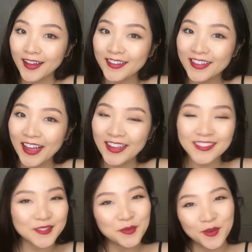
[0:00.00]
Hello
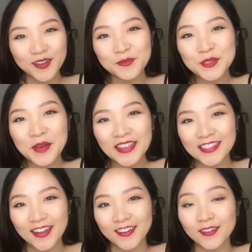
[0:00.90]
guys, welcome to my
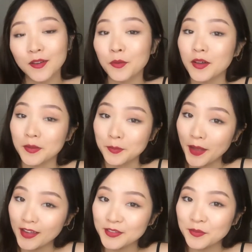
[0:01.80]
channel and
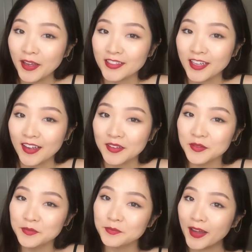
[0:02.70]
welcome back to my
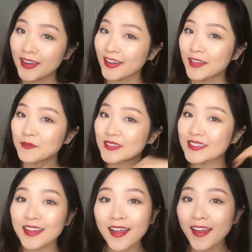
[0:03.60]
channel. My name's
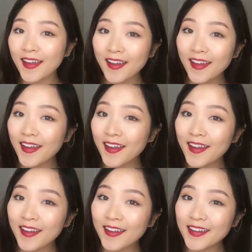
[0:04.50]

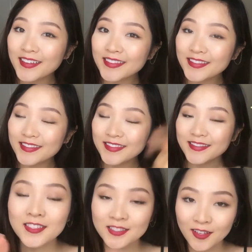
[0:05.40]
Lay.
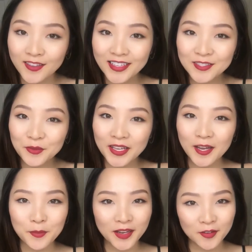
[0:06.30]
So last
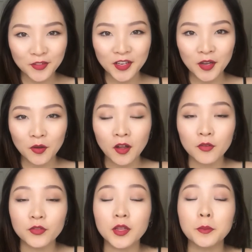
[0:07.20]
week I made a video
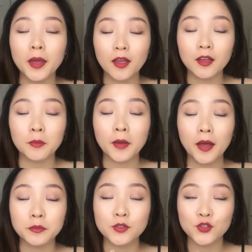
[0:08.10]
of the makeup
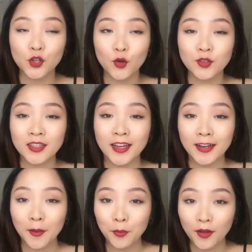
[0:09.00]
I'm so
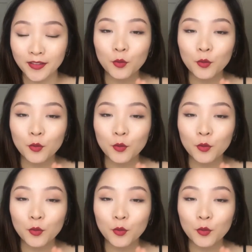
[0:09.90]
glad I bought.